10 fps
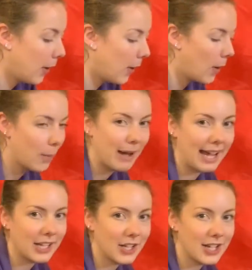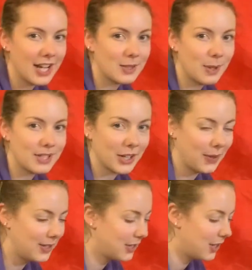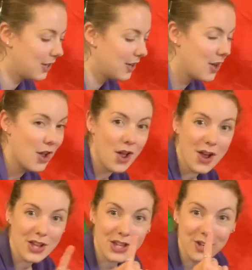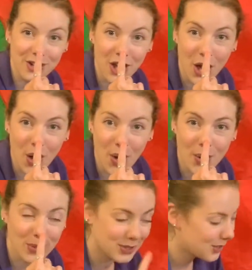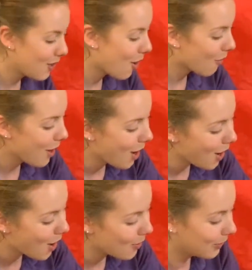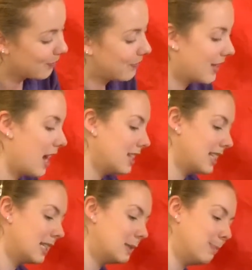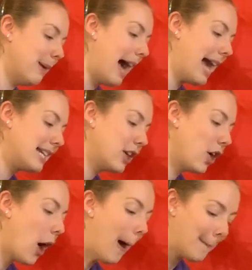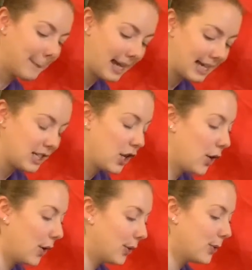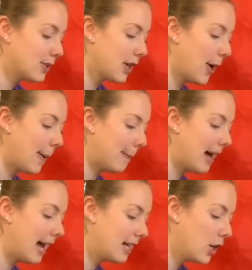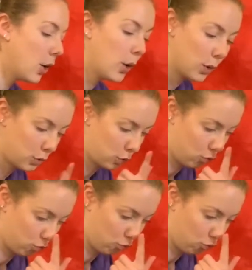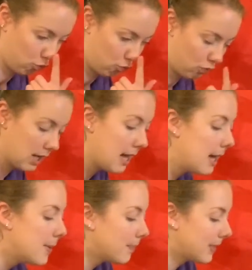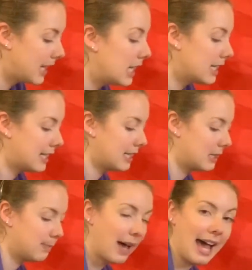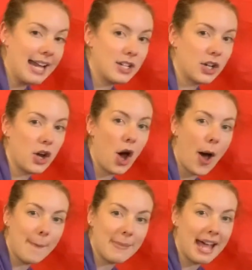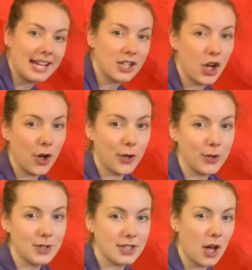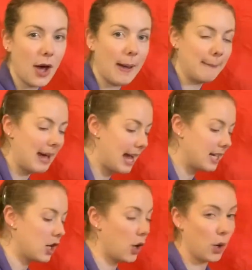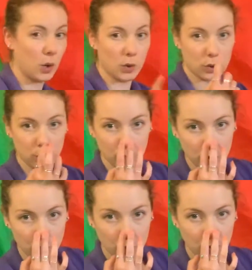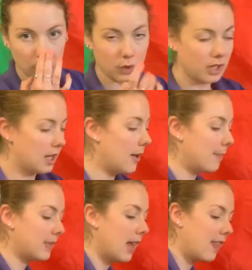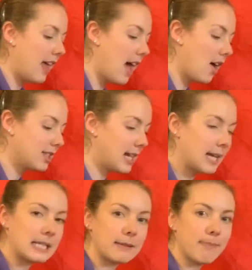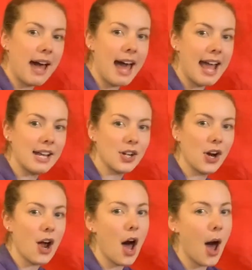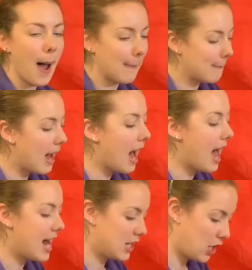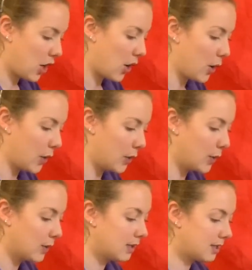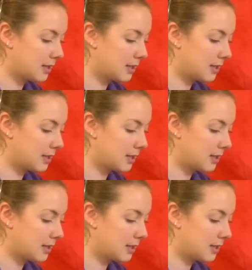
Oh my goodness, where's it going to? Your nose! Oh no! There's a spider on my nose, on my nose. There's a spider on my nose, on my nose. There's a spider on my nose.